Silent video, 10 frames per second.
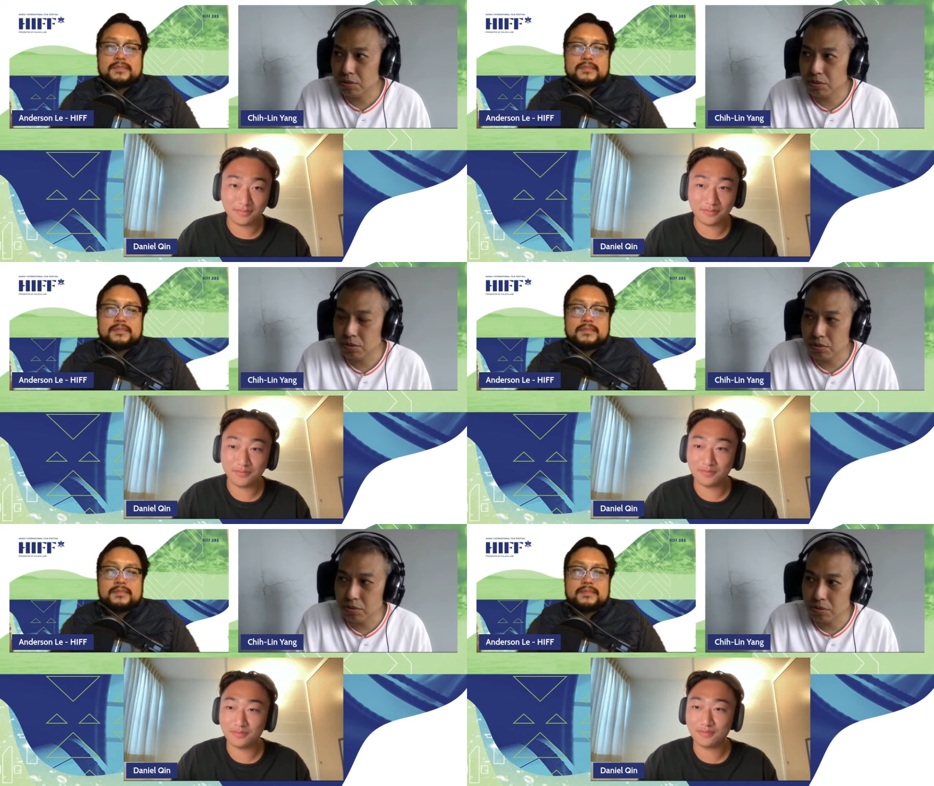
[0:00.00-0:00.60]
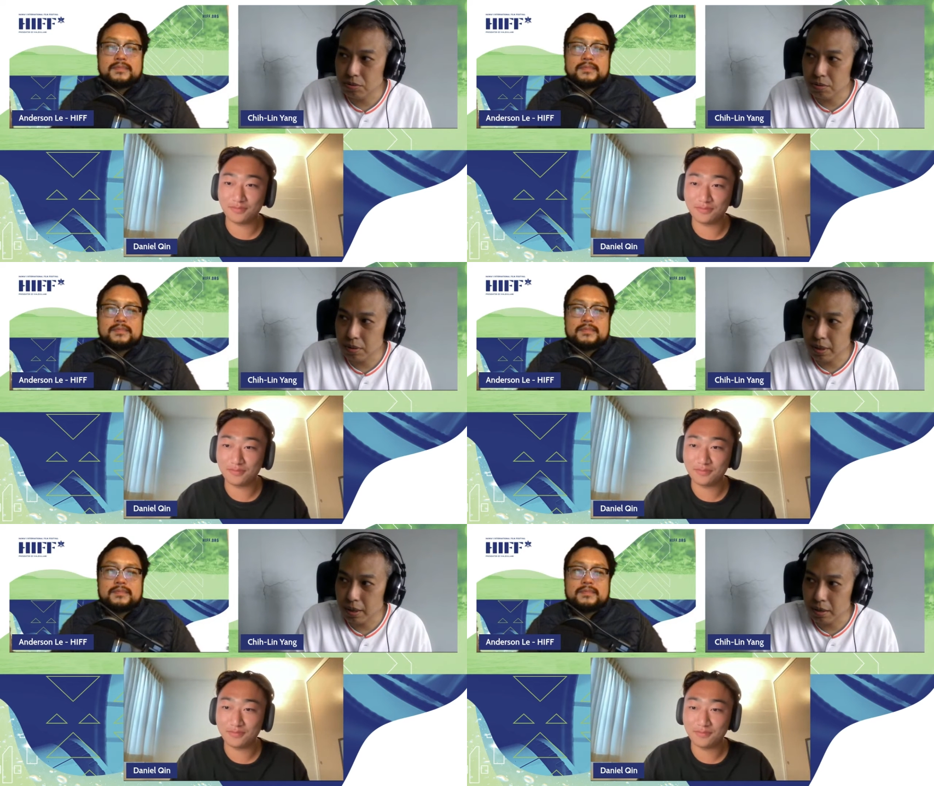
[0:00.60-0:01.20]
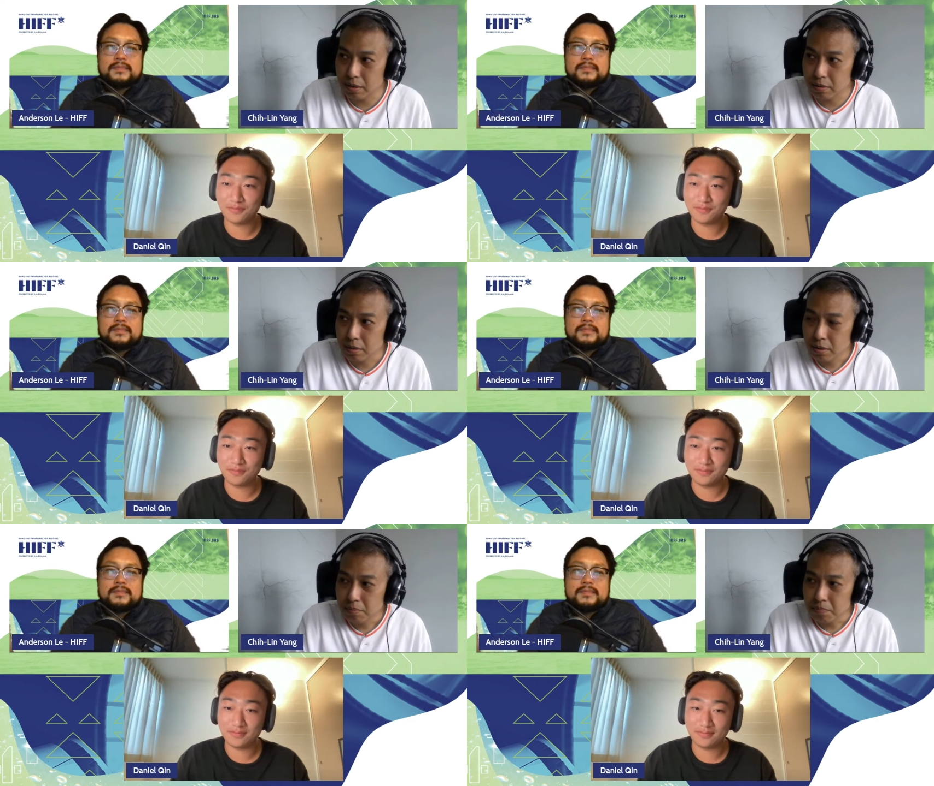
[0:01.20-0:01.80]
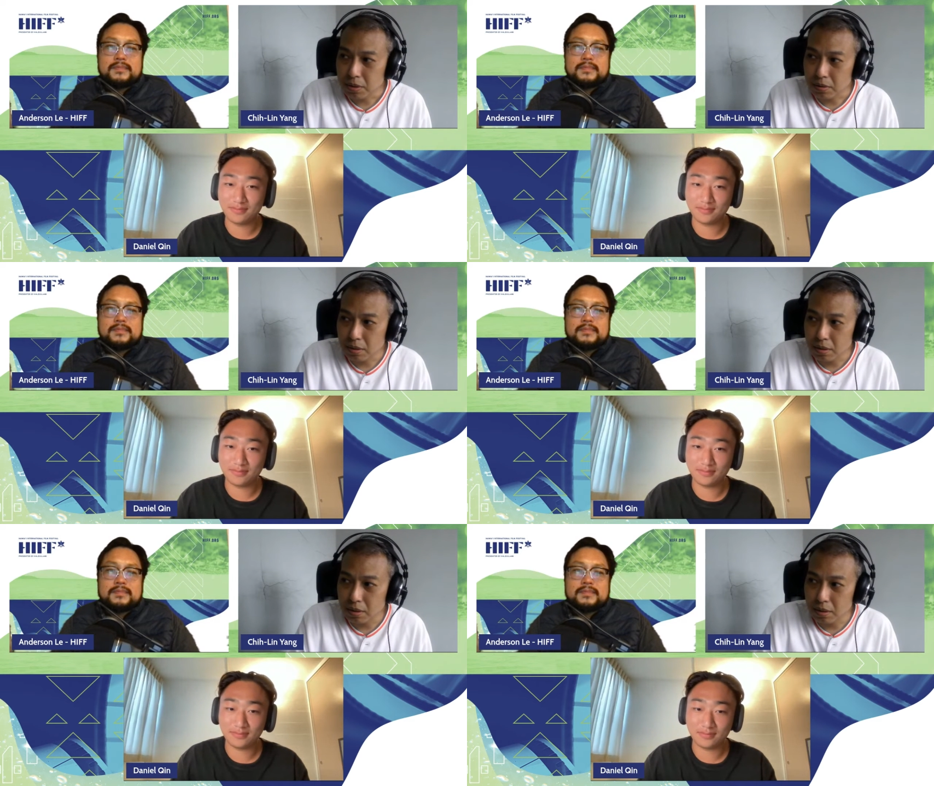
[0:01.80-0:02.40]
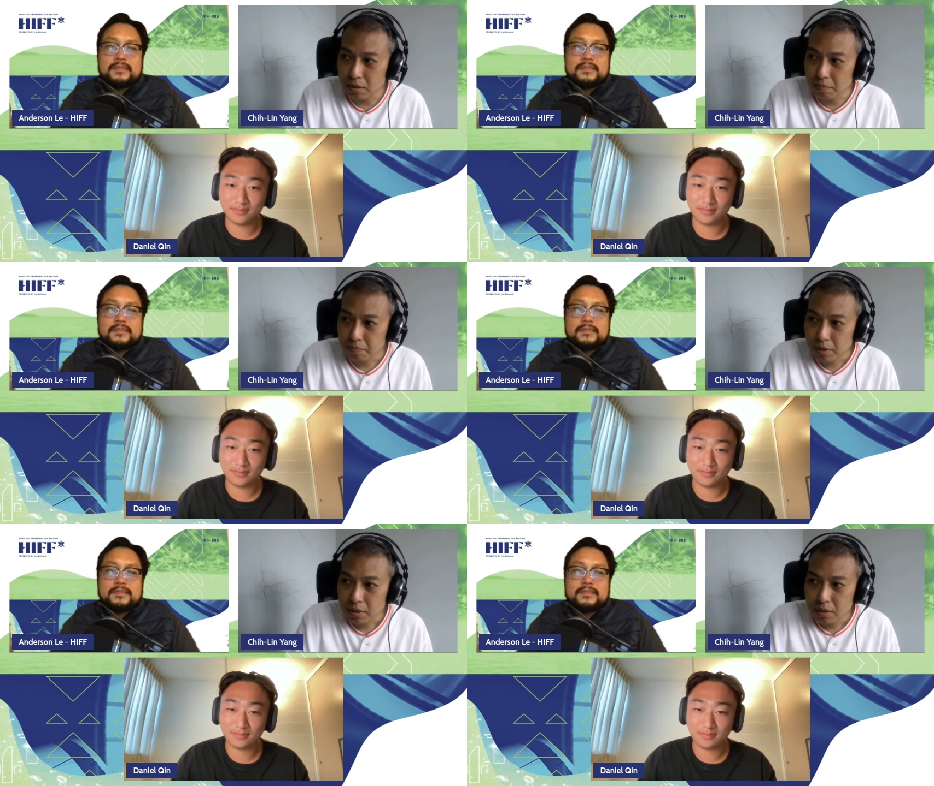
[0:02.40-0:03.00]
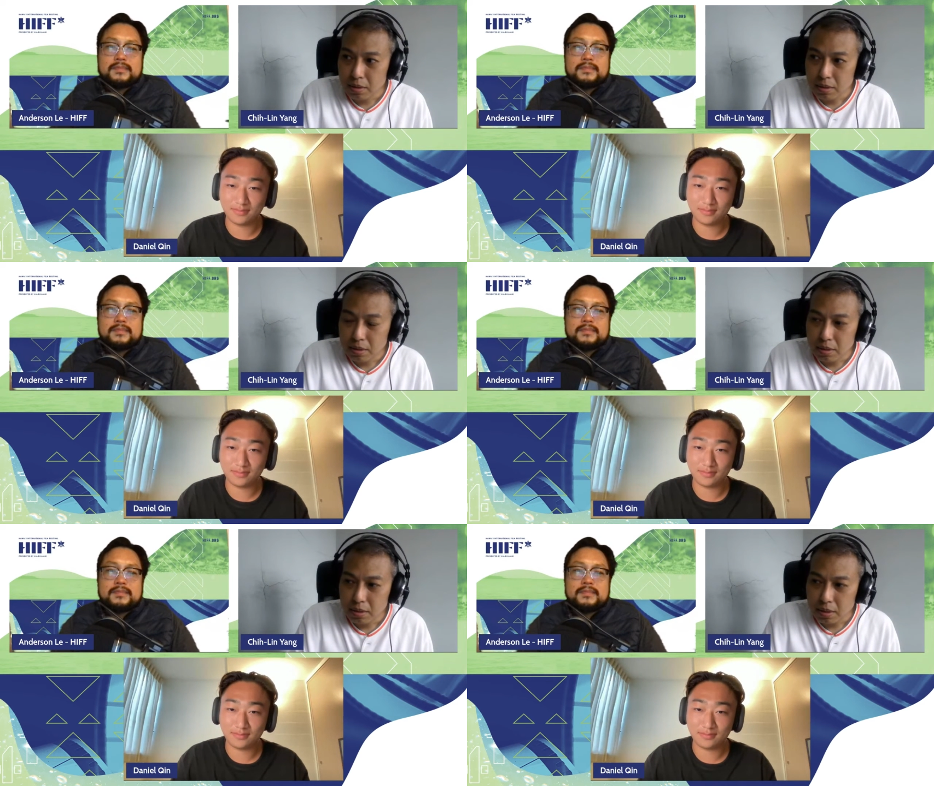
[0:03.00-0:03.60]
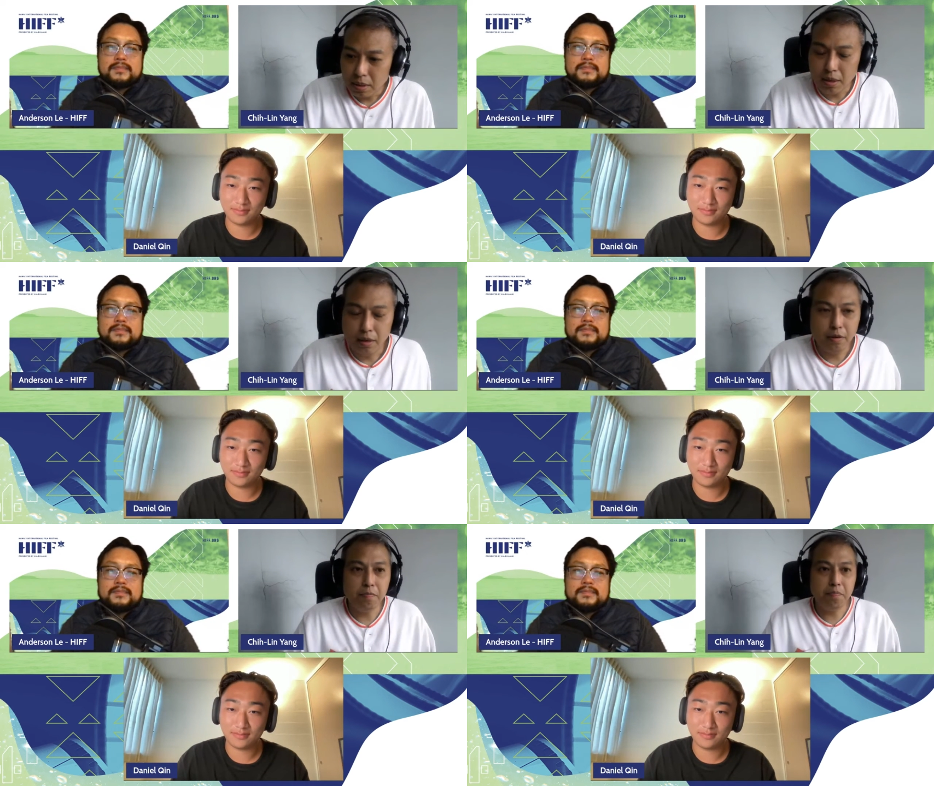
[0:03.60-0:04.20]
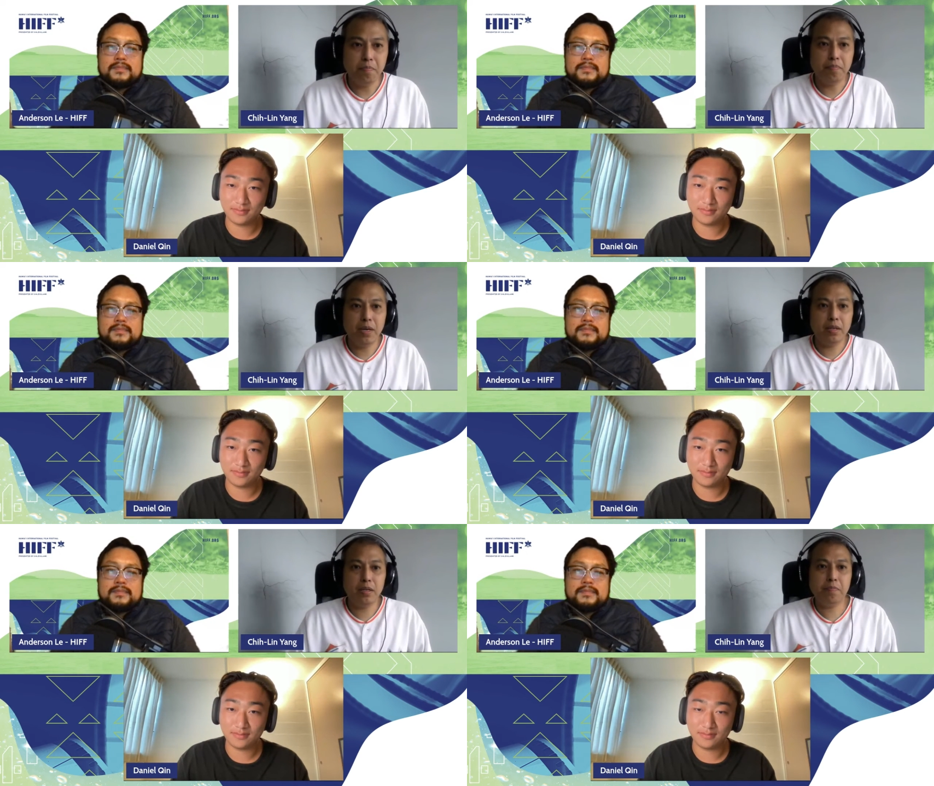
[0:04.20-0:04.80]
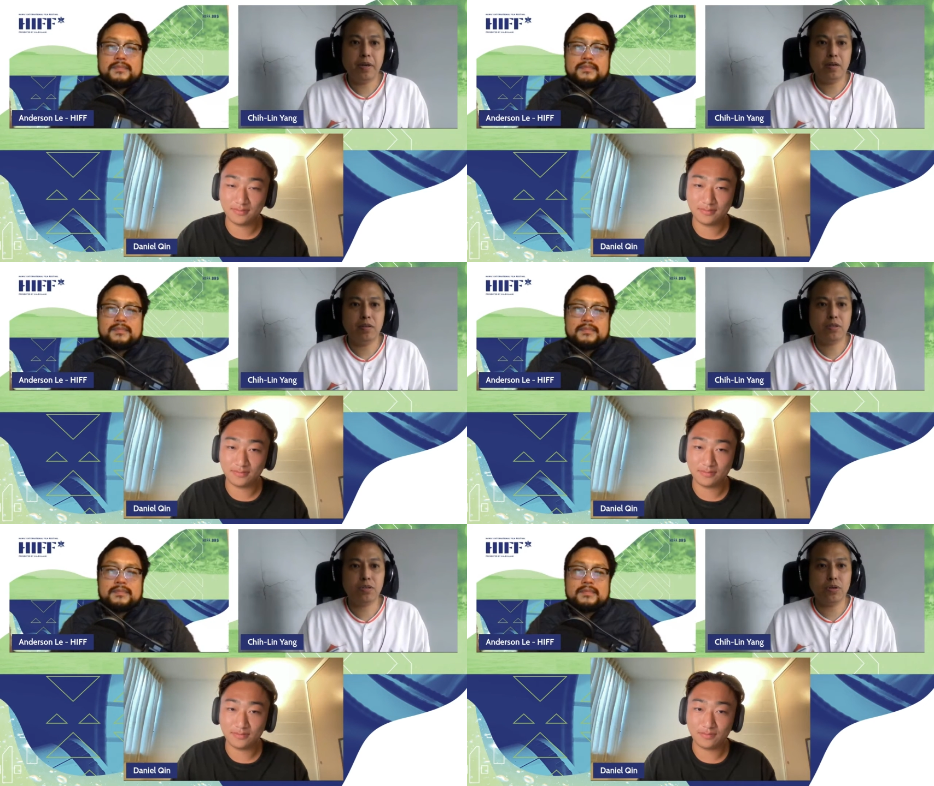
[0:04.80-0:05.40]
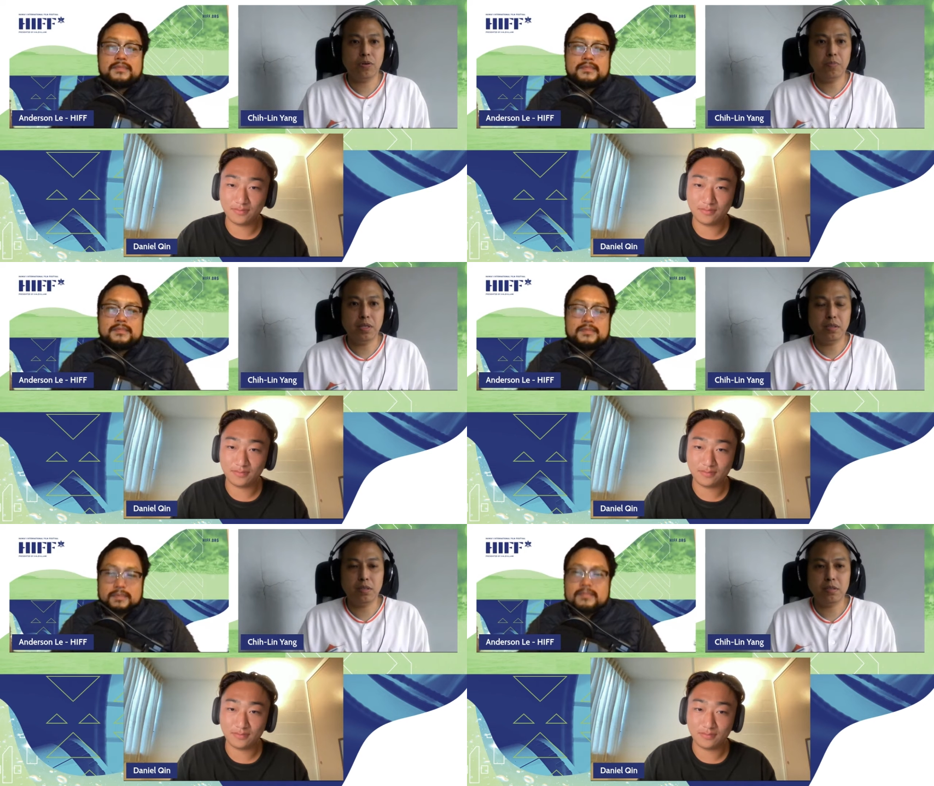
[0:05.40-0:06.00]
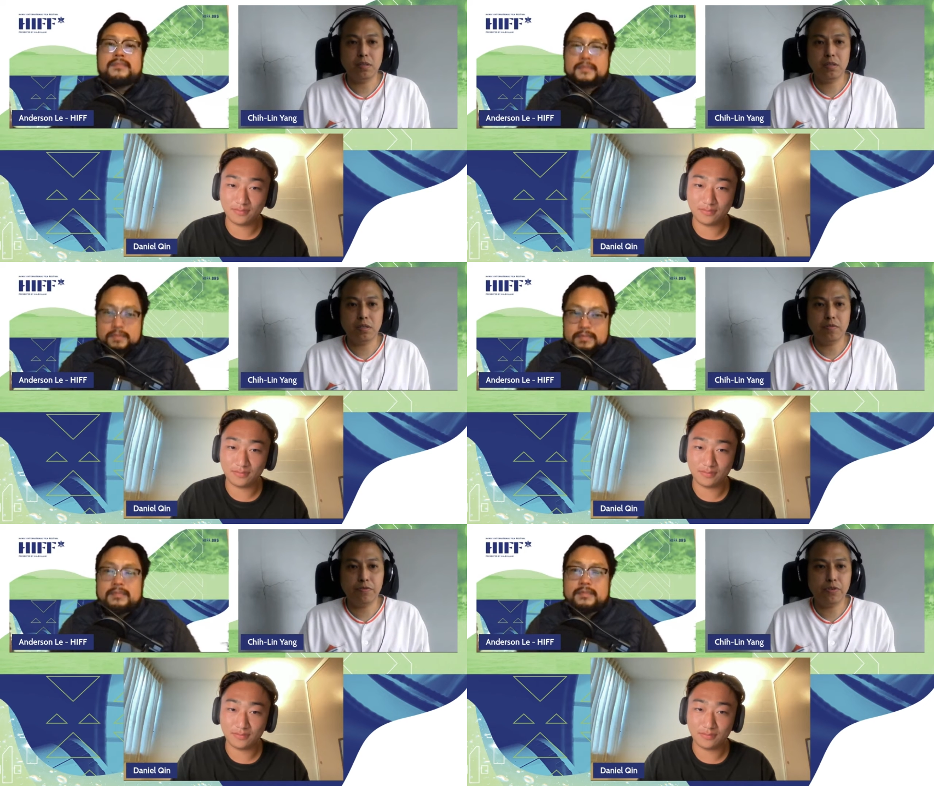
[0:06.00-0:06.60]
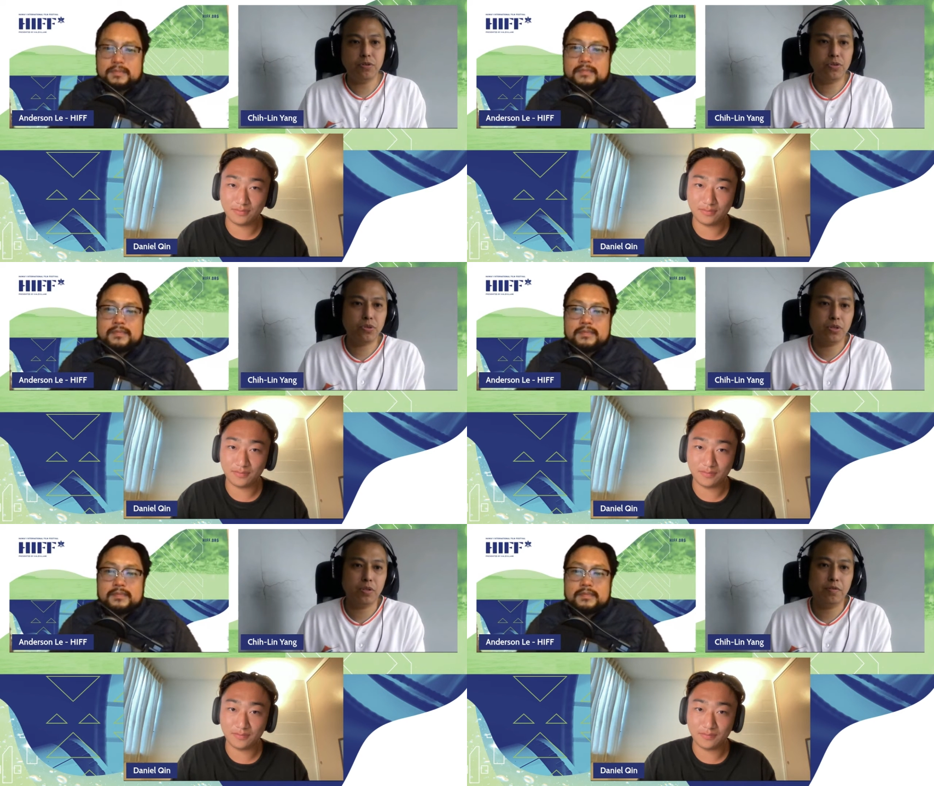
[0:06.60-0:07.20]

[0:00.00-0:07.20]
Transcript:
Speaker 1: to edit uh, uh, many parents told me this is the first